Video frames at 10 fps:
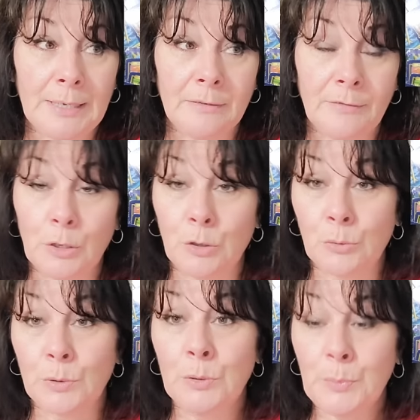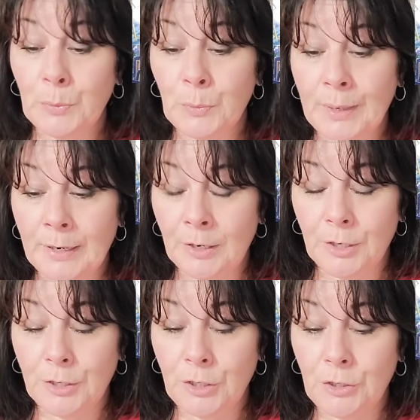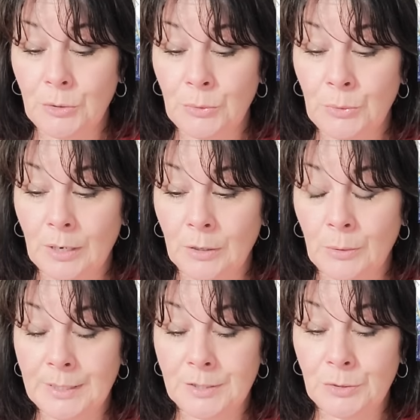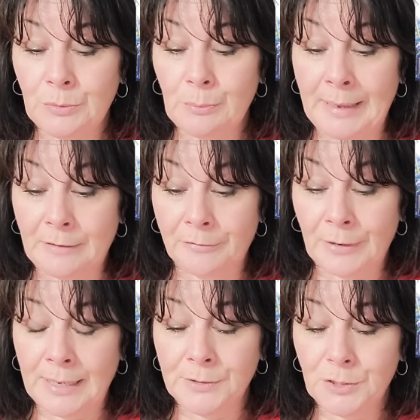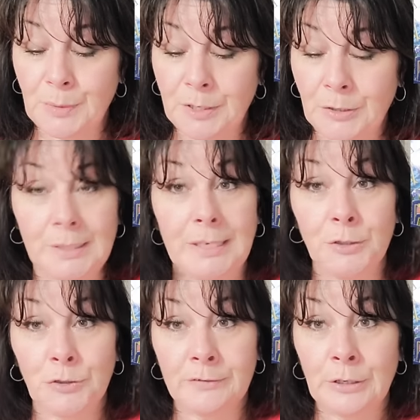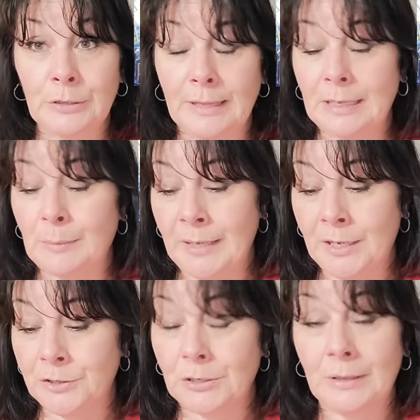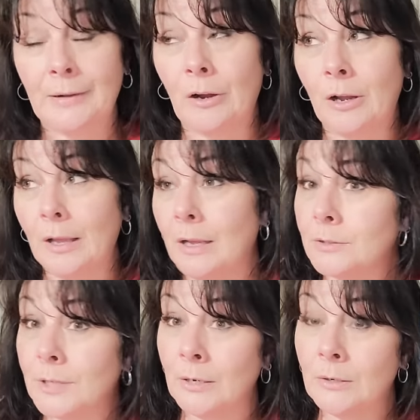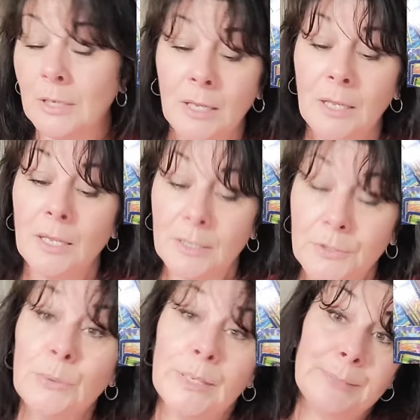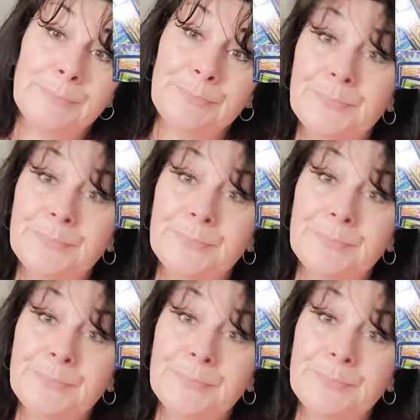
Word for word: of group where you are going to make friends, but you're an introvert like me and you're like, oh, hell no. Do it.